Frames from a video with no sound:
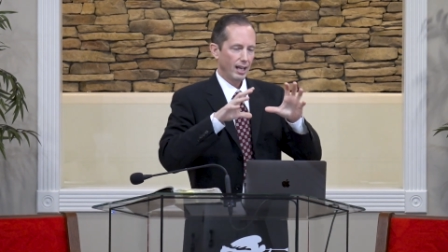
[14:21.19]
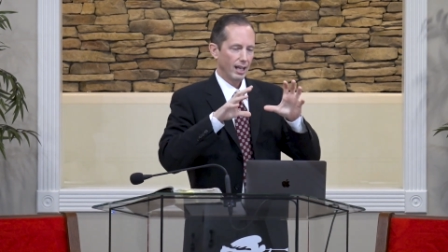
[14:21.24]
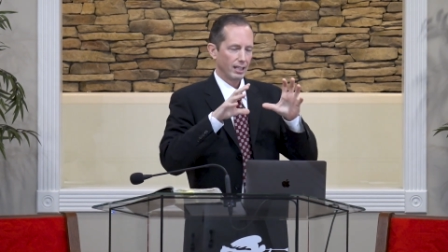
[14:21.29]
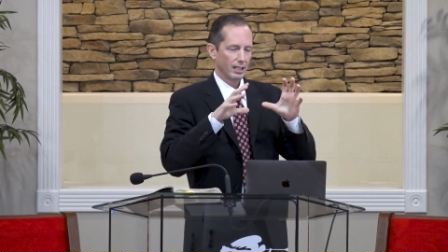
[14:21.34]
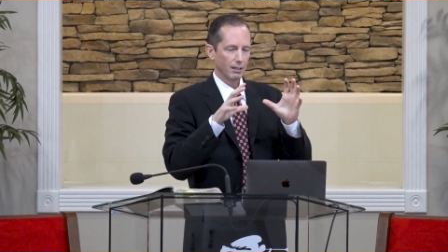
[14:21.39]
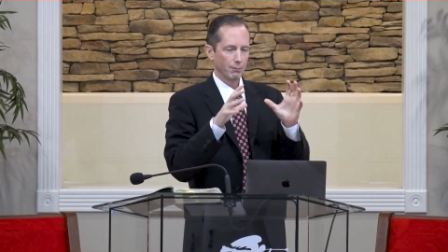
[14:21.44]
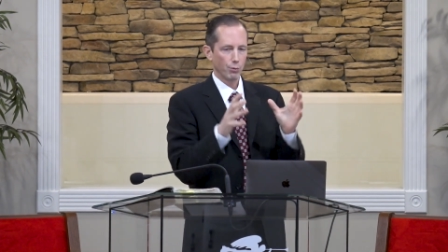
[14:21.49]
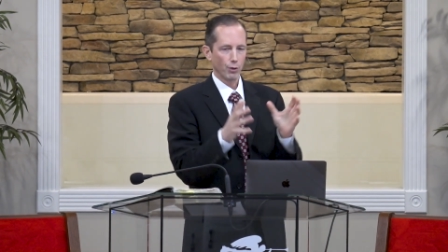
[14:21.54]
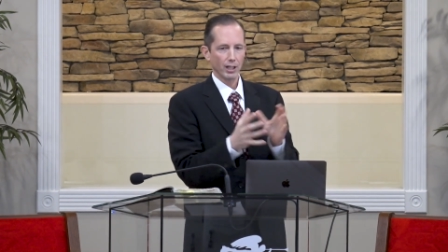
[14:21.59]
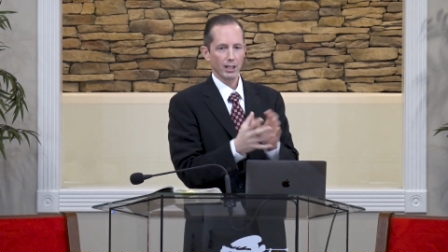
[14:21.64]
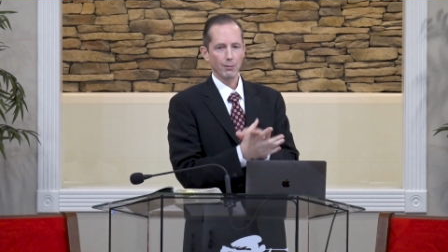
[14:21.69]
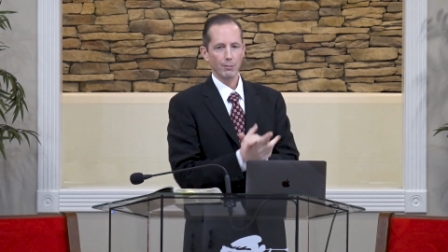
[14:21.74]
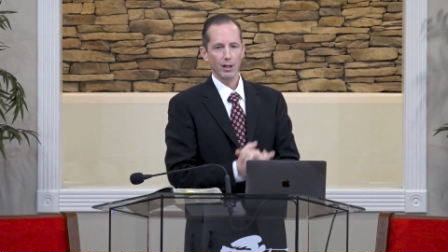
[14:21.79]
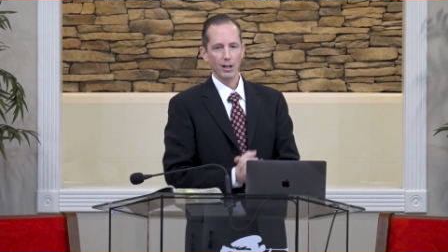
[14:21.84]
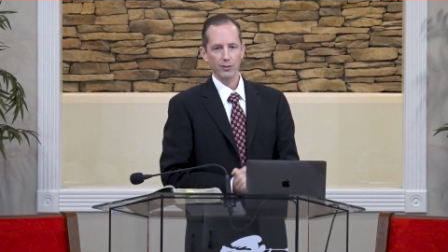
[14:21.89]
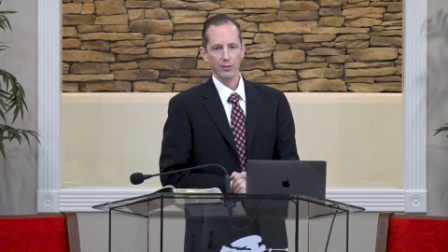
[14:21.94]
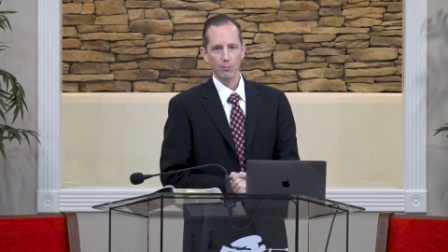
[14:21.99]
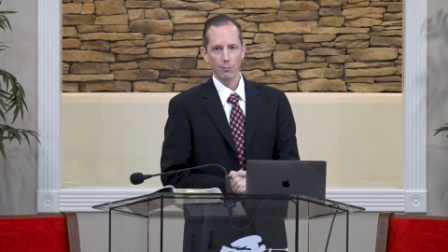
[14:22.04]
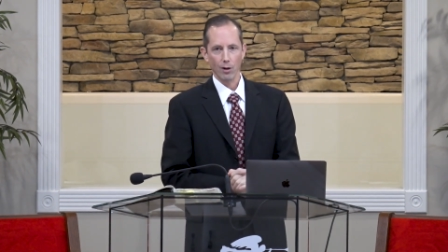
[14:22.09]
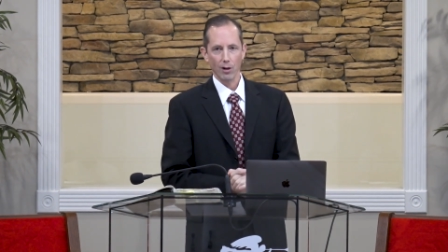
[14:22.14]
and they bring
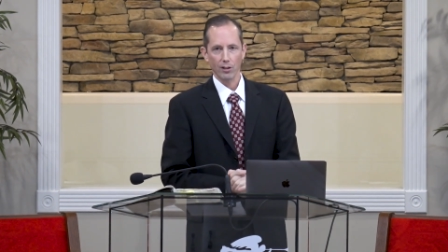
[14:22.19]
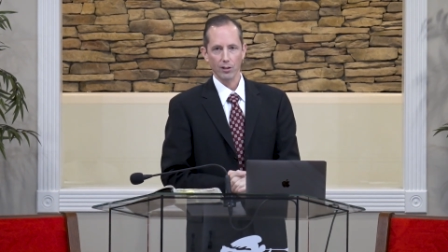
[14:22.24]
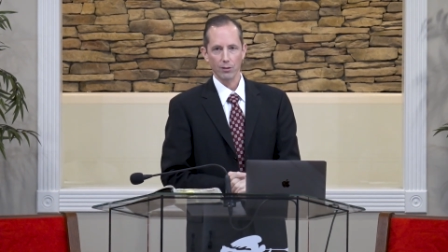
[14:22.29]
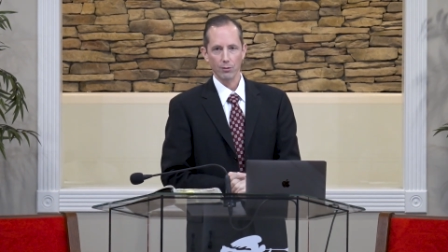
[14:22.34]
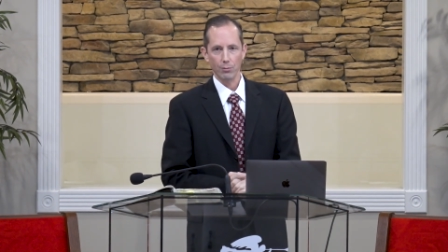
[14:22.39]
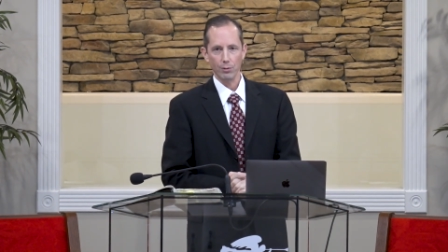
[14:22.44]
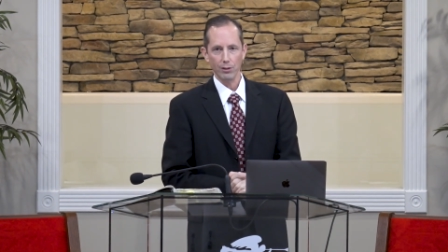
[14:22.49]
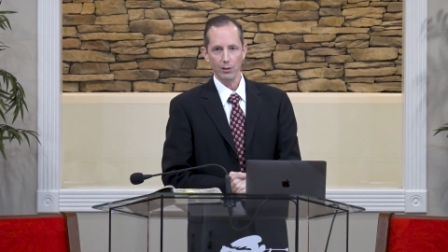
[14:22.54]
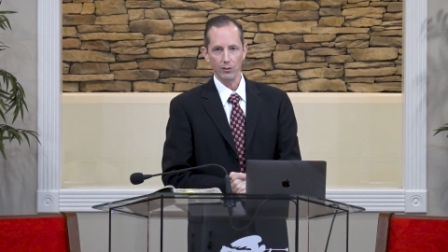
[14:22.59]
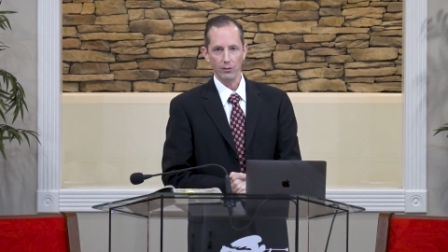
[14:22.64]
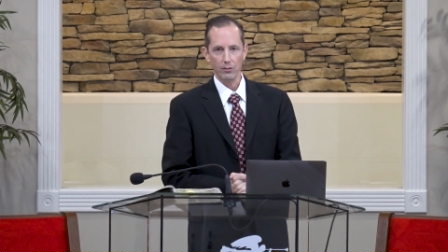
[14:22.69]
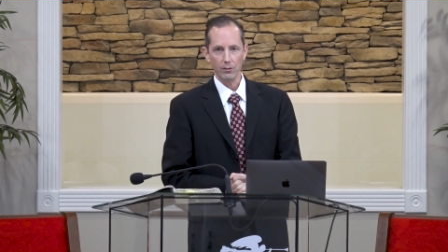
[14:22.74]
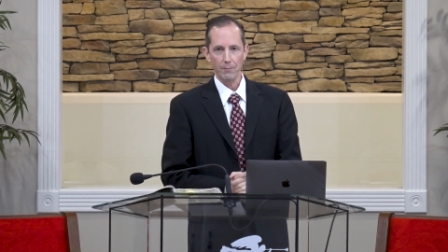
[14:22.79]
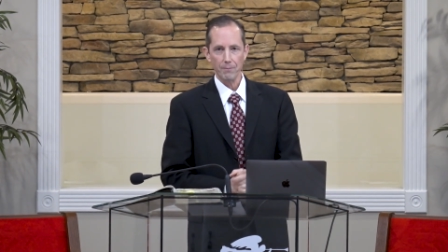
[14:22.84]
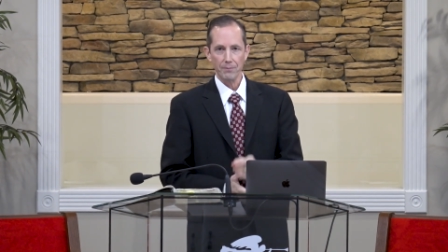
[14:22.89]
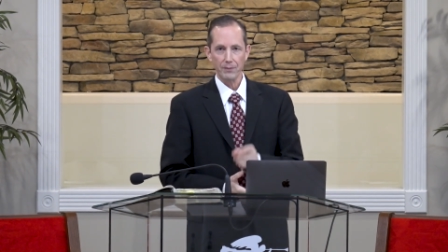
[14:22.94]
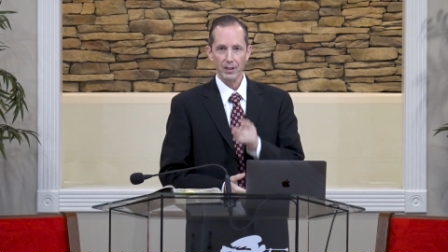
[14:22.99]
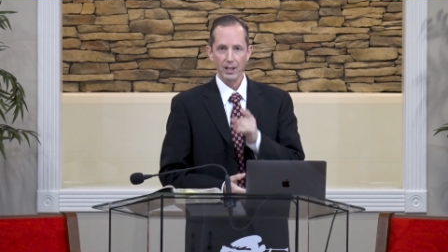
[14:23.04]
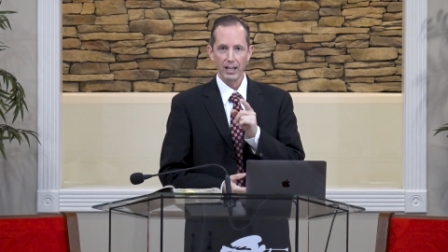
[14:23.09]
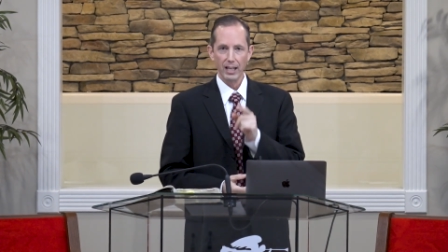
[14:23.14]
about the mark of the beast.
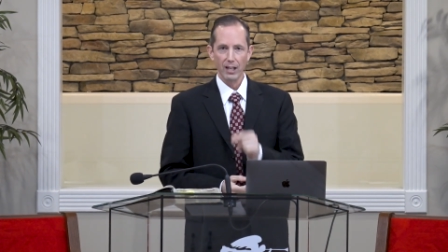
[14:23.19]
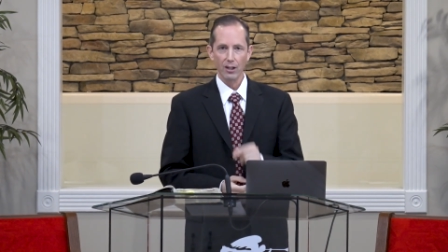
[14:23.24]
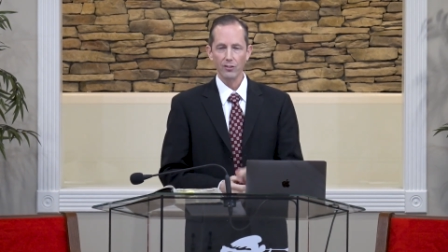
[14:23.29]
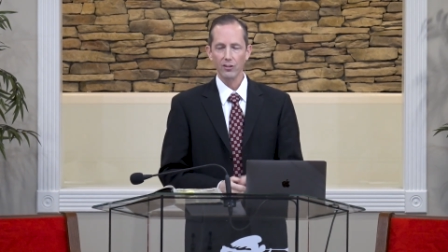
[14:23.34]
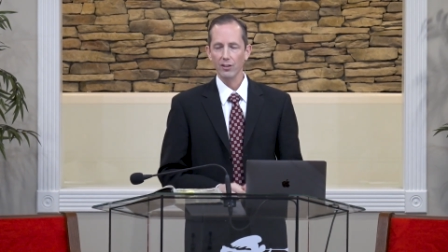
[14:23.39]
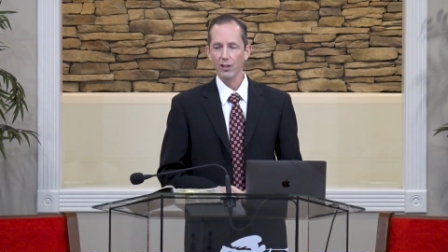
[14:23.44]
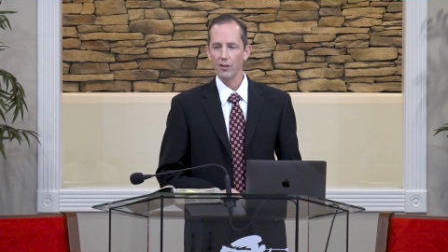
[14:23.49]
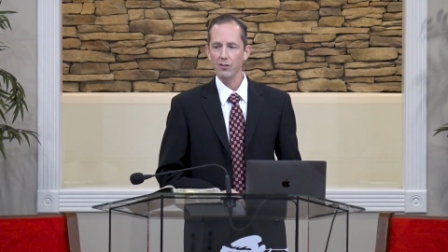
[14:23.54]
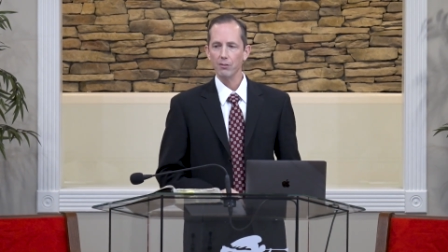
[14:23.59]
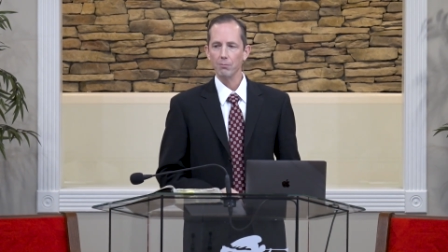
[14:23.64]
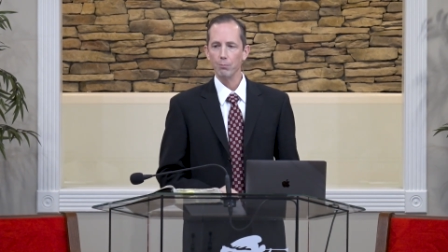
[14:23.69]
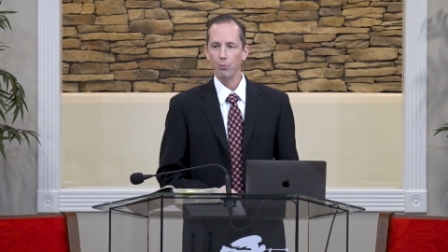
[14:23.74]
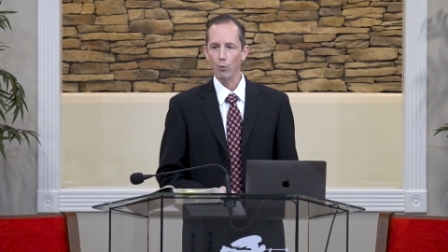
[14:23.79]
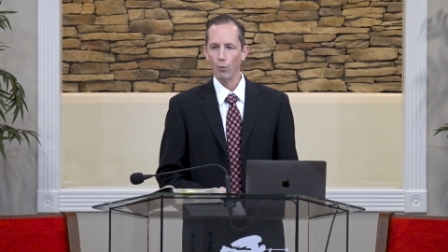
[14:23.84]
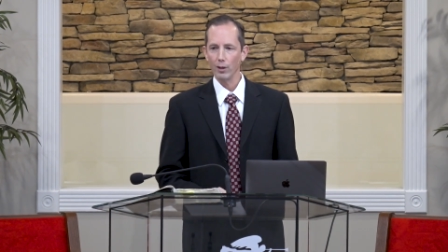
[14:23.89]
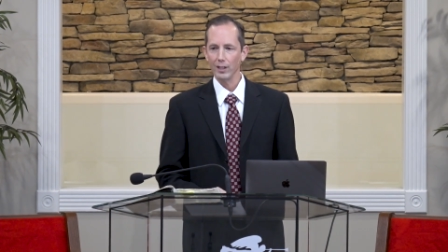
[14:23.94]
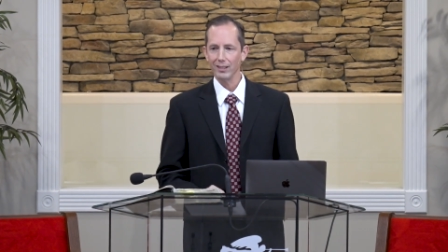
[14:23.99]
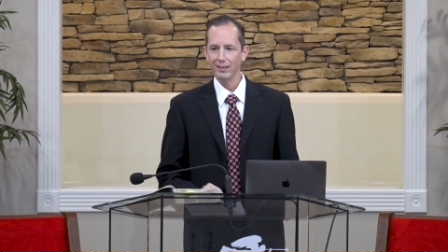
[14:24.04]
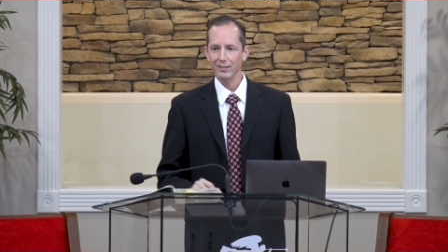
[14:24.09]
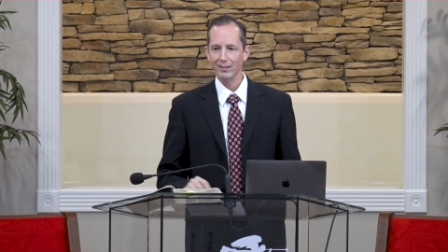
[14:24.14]
Here's another
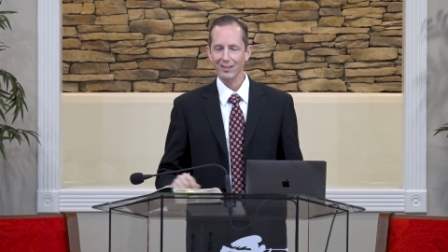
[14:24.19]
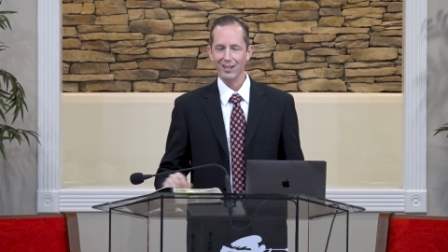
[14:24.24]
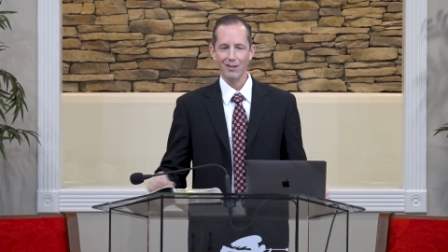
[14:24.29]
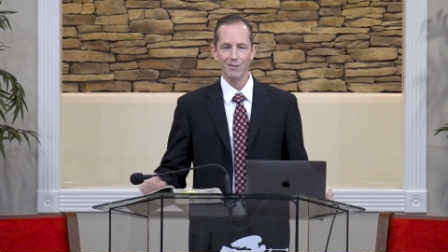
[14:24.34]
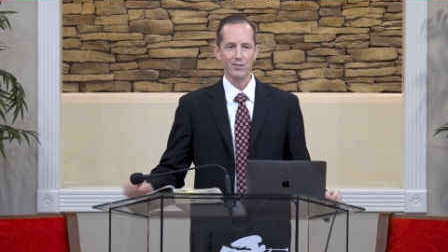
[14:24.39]
point